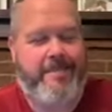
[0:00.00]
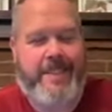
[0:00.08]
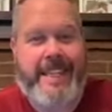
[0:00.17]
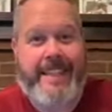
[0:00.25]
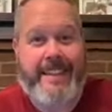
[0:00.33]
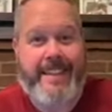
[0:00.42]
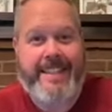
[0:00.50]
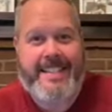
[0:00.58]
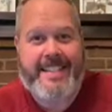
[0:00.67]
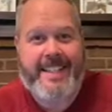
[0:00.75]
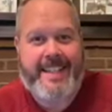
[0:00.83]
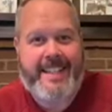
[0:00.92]
Eat
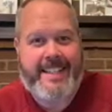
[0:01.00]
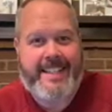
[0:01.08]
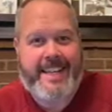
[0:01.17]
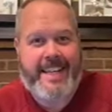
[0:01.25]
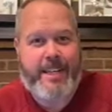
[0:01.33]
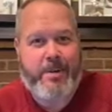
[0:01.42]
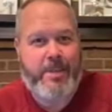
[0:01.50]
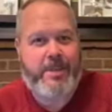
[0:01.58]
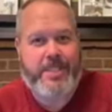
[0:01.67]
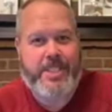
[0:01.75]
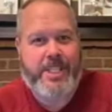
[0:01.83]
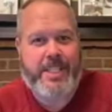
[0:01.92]
This, and it's a
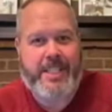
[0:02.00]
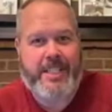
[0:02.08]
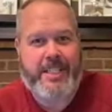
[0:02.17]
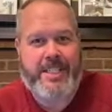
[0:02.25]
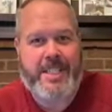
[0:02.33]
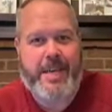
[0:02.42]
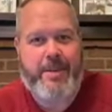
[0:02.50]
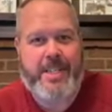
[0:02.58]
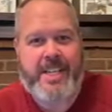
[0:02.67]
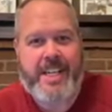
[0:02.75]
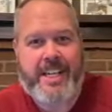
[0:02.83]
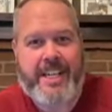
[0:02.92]
grilled chicken
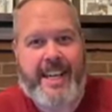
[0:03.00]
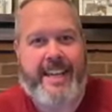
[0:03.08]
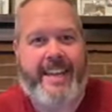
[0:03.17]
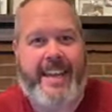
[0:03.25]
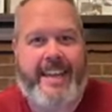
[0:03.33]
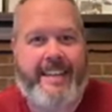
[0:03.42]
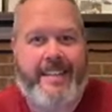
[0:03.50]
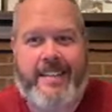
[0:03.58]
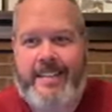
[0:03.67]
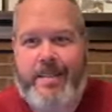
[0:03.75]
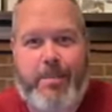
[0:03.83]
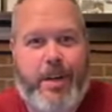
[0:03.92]
sandwich, Not That, and
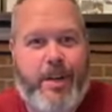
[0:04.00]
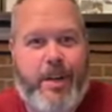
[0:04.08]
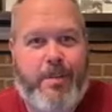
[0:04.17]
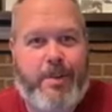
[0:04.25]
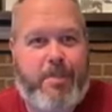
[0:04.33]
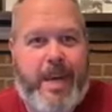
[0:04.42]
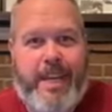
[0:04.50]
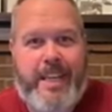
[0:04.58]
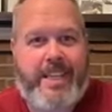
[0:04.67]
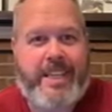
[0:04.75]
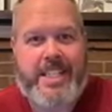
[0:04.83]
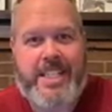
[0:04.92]
it's a burger with
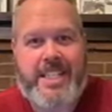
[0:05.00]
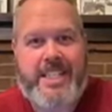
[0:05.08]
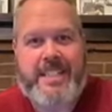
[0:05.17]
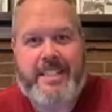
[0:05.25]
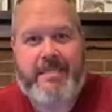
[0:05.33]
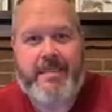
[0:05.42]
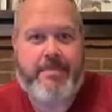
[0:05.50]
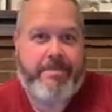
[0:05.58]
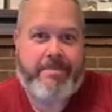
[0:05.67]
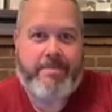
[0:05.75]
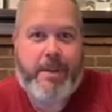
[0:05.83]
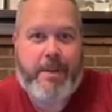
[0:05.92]
bacon and cheese, and
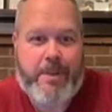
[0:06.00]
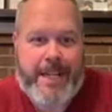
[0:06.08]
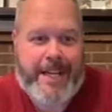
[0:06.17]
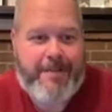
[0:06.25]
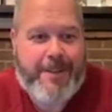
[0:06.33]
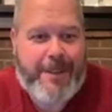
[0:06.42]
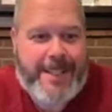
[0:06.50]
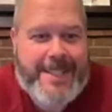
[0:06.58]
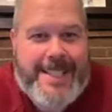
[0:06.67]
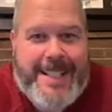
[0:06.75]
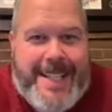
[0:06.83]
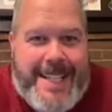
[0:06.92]
probably what I had for lunch
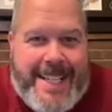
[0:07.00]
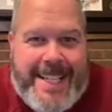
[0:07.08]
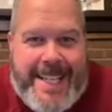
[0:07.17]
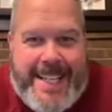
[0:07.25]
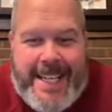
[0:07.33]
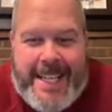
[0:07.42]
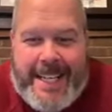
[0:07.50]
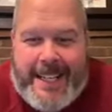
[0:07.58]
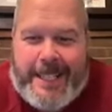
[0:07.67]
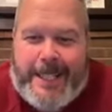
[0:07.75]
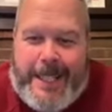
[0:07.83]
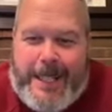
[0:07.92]
today.
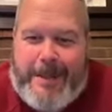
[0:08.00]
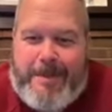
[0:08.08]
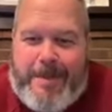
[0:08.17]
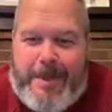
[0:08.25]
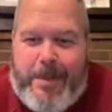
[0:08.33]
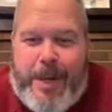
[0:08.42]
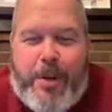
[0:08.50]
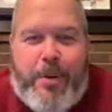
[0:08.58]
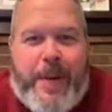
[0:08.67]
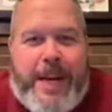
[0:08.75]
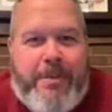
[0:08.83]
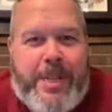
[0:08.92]
Well,
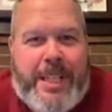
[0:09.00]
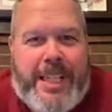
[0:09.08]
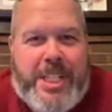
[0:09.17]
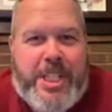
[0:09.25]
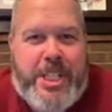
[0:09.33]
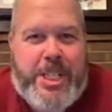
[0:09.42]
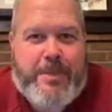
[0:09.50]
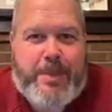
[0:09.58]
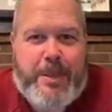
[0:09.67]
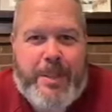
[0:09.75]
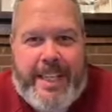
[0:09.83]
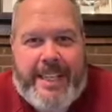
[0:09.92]
great relationships
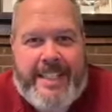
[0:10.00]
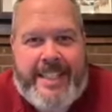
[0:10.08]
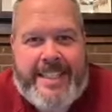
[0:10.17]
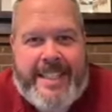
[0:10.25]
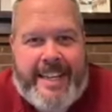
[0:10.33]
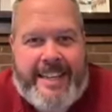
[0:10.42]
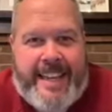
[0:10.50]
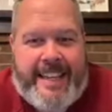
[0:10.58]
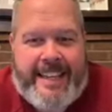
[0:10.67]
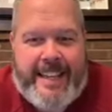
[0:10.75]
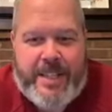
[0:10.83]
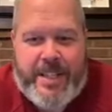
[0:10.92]
look like this, not that.
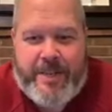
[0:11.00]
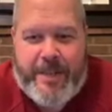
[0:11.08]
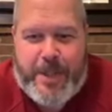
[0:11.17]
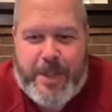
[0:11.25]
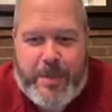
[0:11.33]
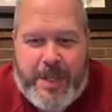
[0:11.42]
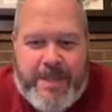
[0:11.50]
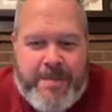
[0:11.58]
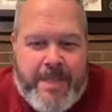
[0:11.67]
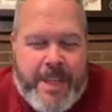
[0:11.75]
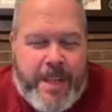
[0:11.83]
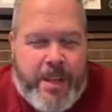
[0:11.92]
And here's the first one.
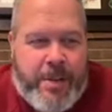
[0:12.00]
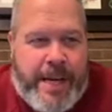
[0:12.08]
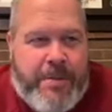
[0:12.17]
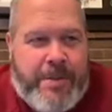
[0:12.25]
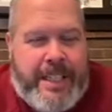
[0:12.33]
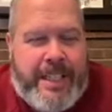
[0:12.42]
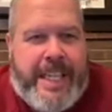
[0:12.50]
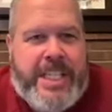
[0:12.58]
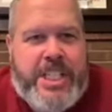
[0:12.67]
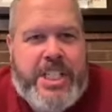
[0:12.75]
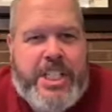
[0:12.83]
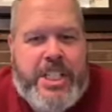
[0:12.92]
Great
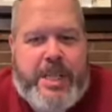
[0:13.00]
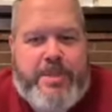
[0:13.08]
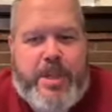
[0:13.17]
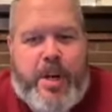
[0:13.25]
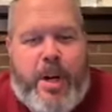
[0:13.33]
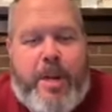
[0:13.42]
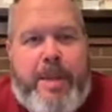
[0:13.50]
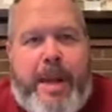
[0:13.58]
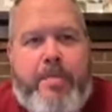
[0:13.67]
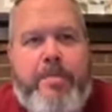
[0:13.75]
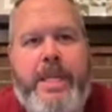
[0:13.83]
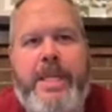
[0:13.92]
relationships are
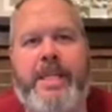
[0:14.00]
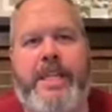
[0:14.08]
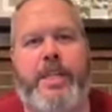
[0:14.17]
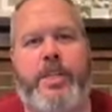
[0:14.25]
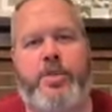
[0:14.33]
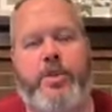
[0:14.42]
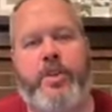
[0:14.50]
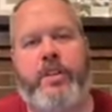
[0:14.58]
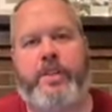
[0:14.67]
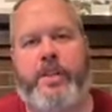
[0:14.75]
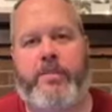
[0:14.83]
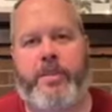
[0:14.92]
about being in control
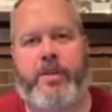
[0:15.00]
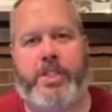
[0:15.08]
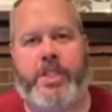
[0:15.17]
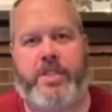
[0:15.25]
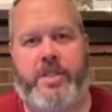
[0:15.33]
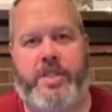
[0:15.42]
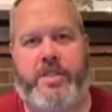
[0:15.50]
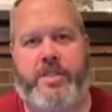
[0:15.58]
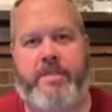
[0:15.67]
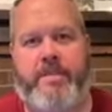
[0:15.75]
of your emotions.